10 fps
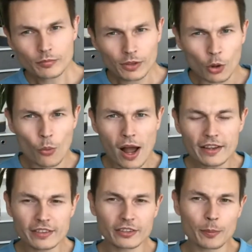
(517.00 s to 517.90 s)
Why
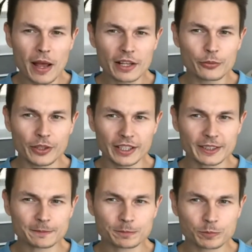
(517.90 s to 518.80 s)
is this a bad thing?
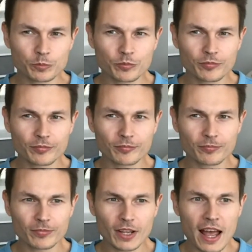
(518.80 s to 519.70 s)

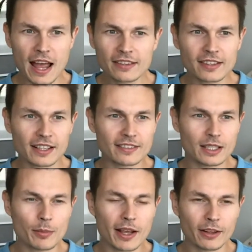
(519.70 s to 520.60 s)
I send
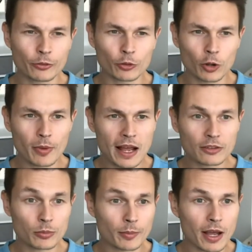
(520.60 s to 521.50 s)
emails from
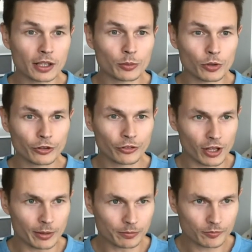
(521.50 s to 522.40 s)
Adam at Marketing
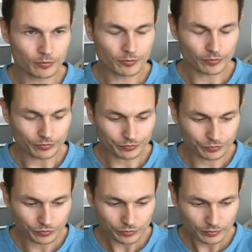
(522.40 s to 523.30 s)
Monster,
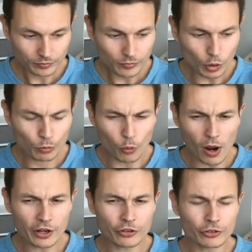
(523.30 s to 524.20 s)
but
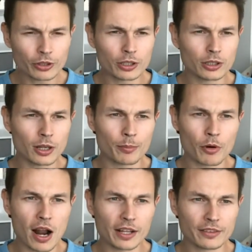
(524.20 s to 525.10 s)
why should a
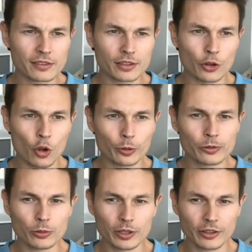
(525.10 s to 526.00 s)
brand not
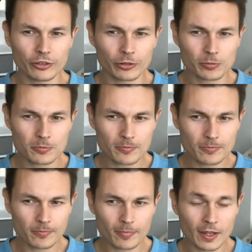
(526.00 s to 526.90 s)
do this?
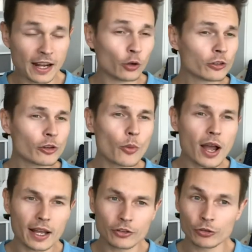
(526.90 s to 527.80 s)
And also why
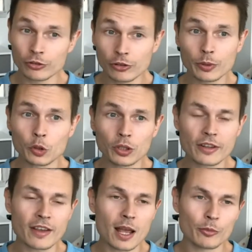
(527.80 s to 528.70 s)
I shouldn't do it all the
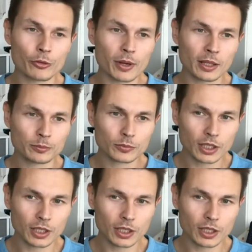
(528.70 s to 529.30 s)
time as well.